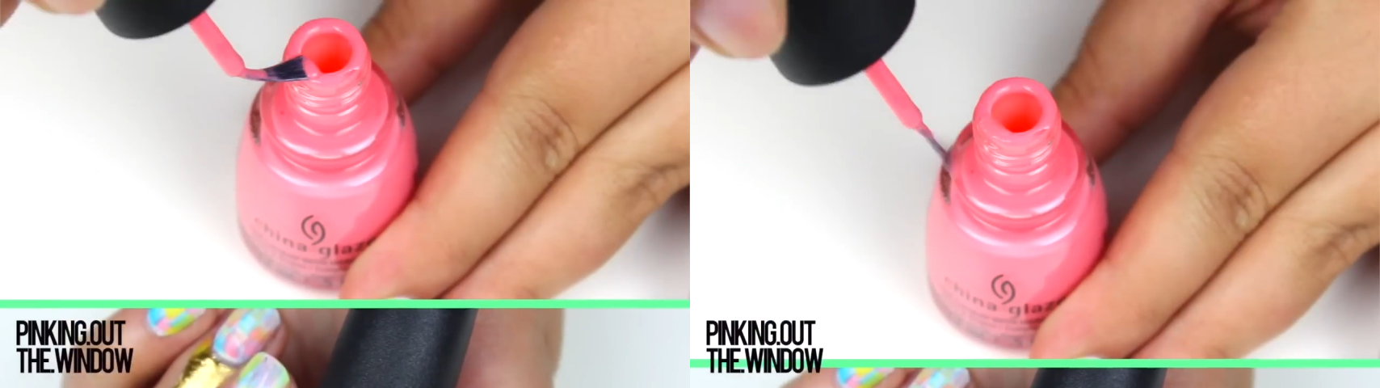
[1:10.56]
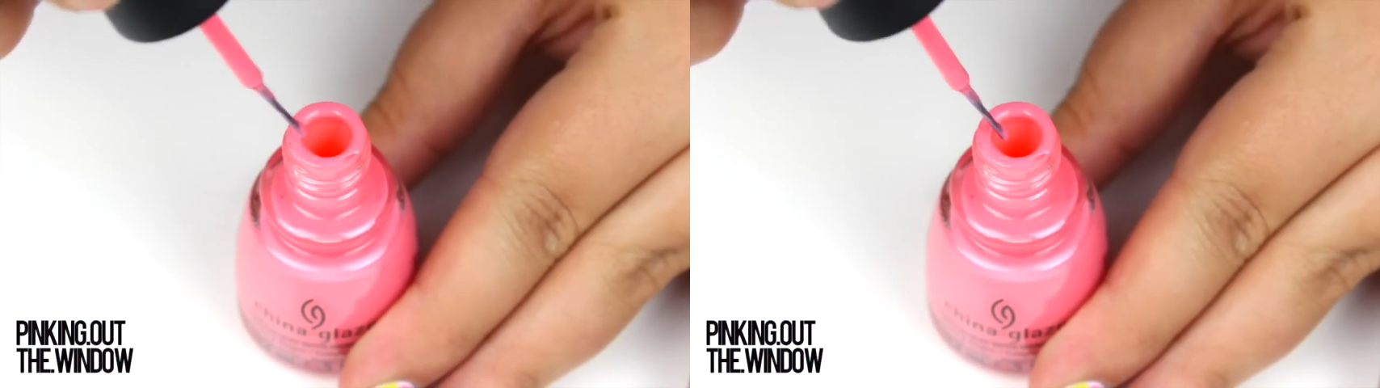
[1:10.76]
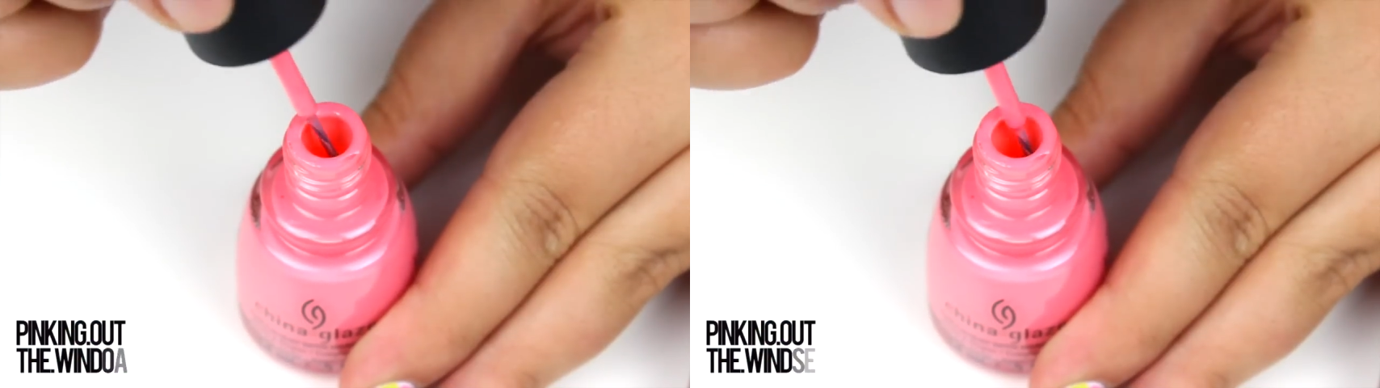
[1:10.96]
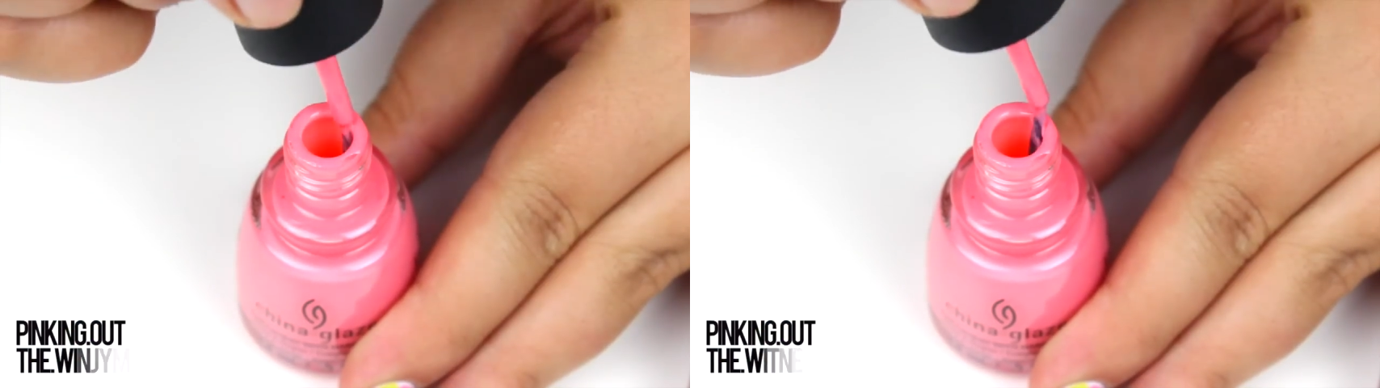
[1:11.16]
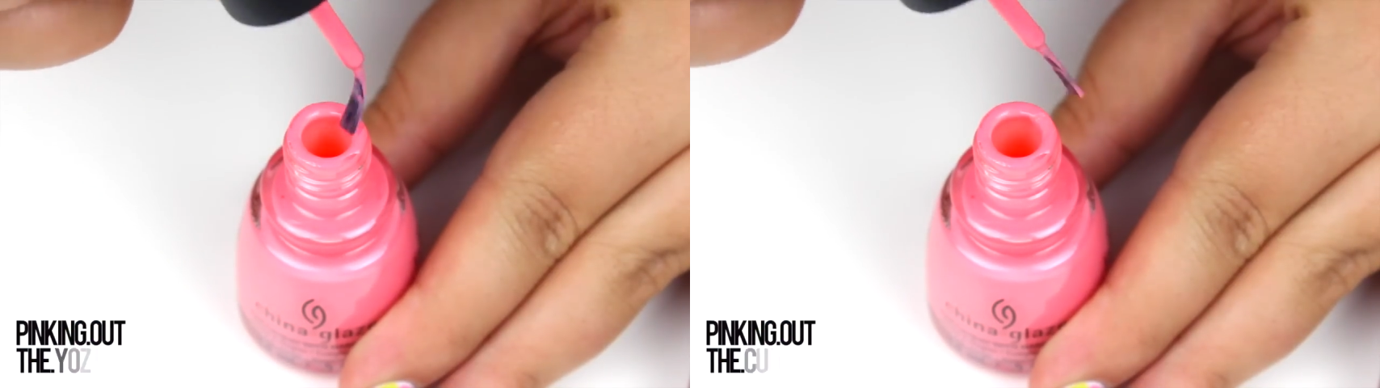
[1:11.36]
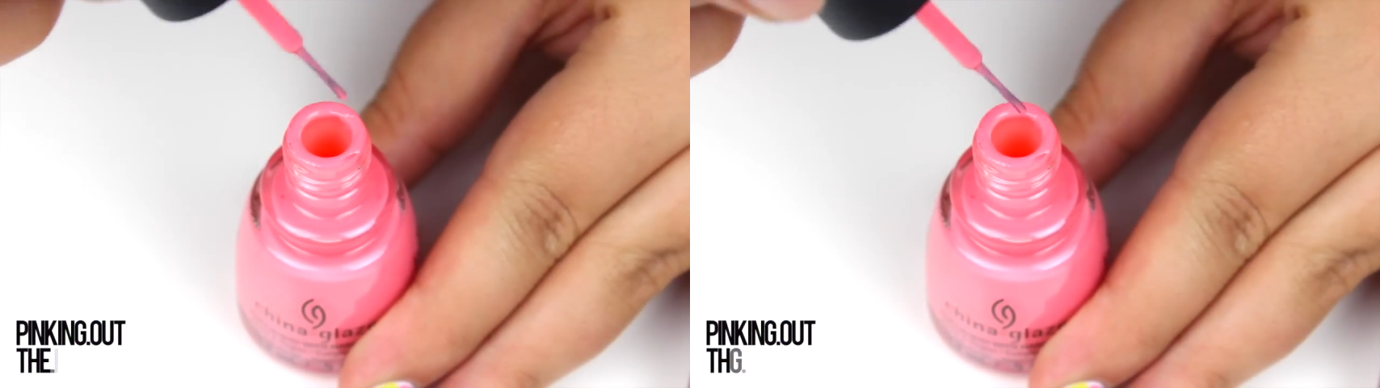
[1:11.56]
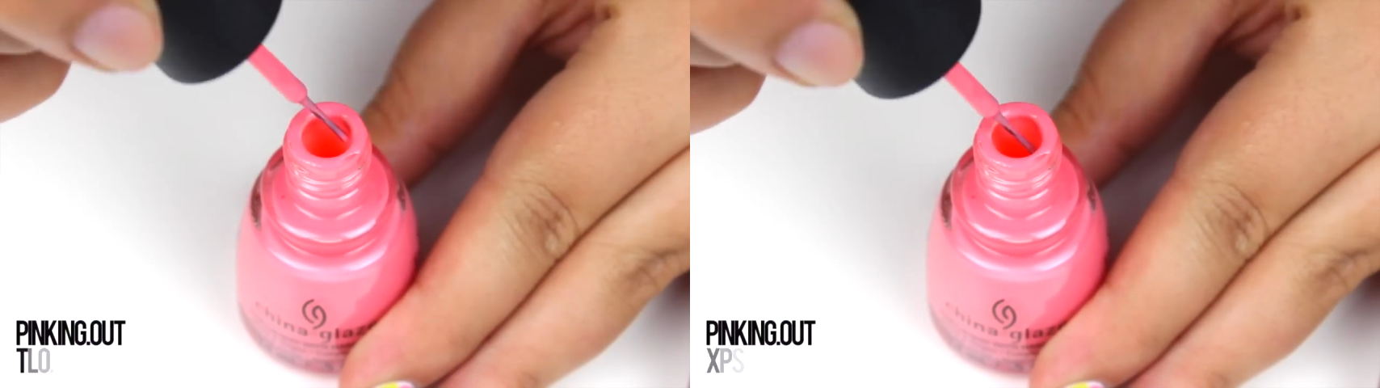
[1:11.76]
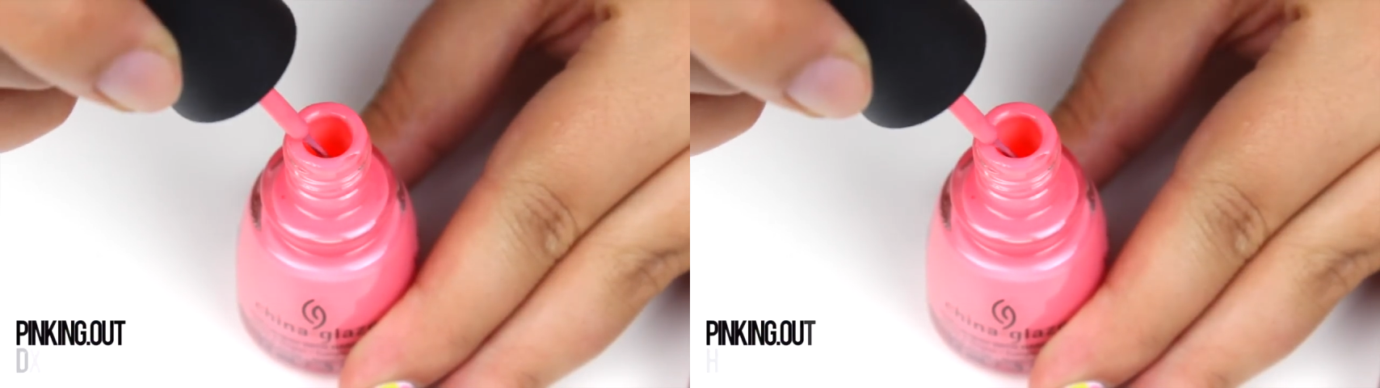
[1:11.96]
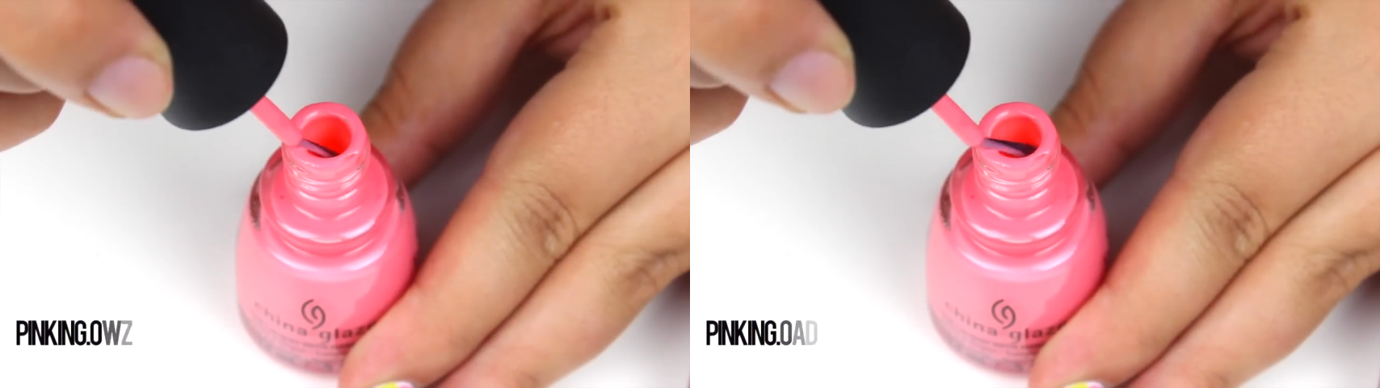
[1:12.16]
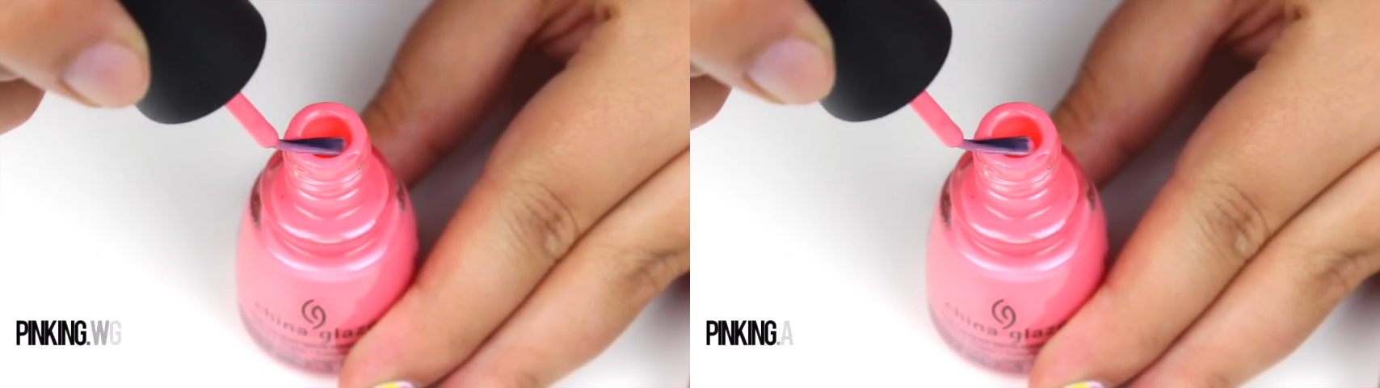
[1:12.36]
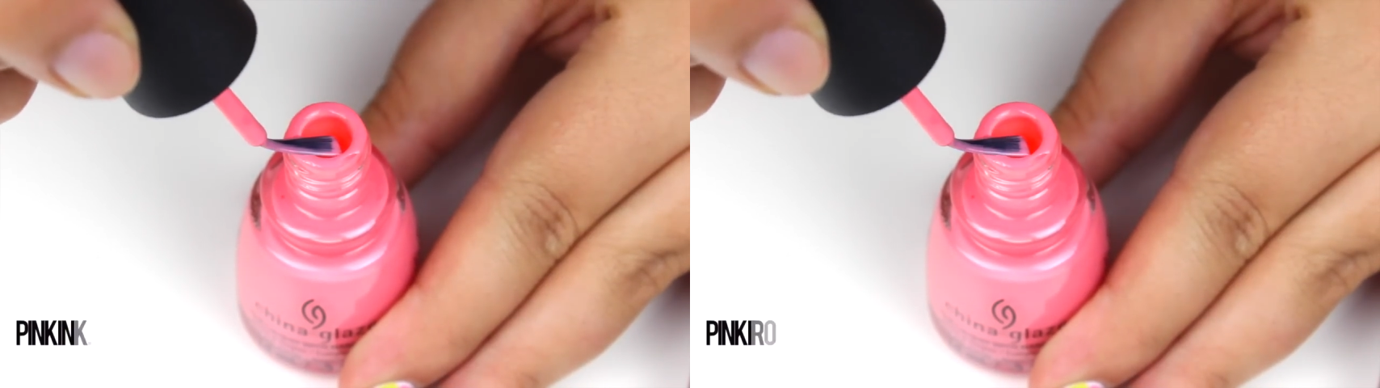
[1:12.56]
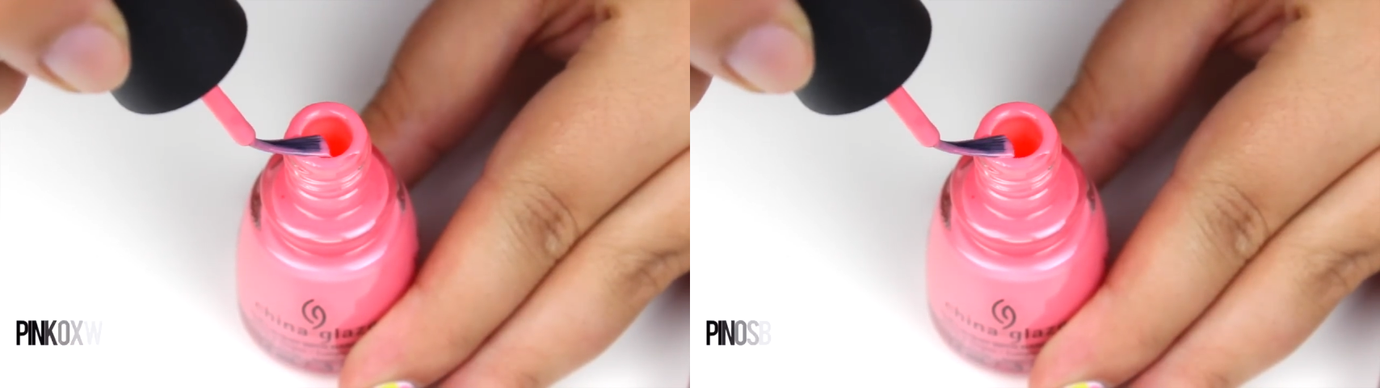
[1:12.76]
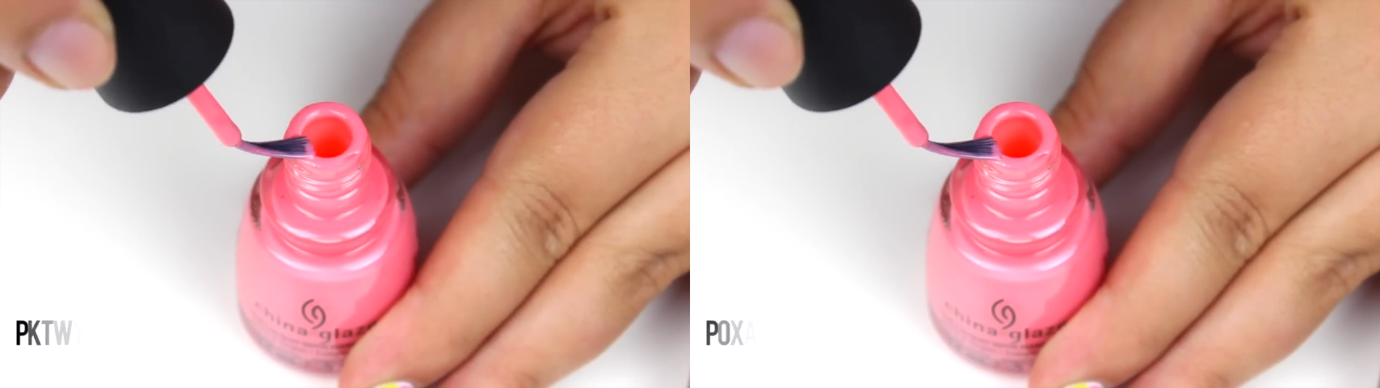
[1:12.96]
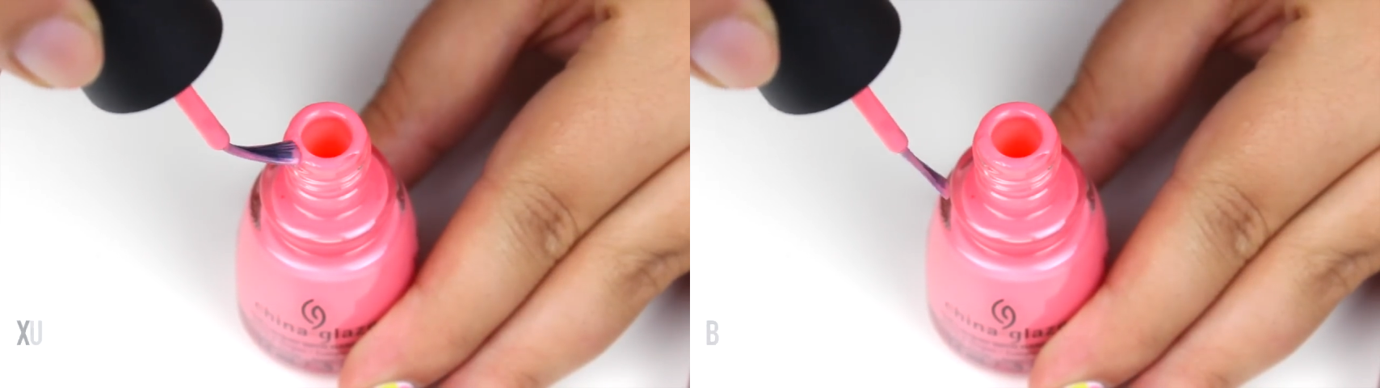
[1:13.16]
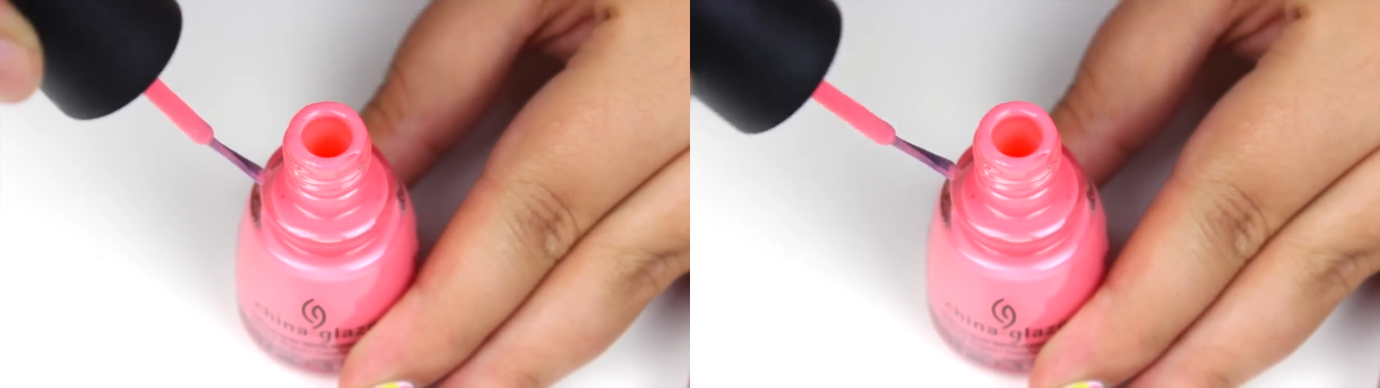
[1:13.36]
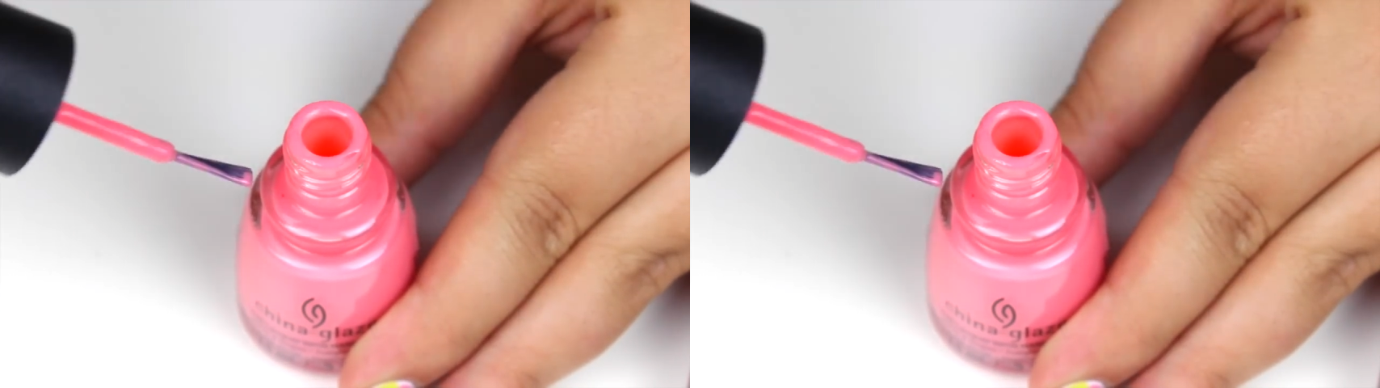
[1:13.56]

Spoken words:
No face is visible, so there are no lips to read.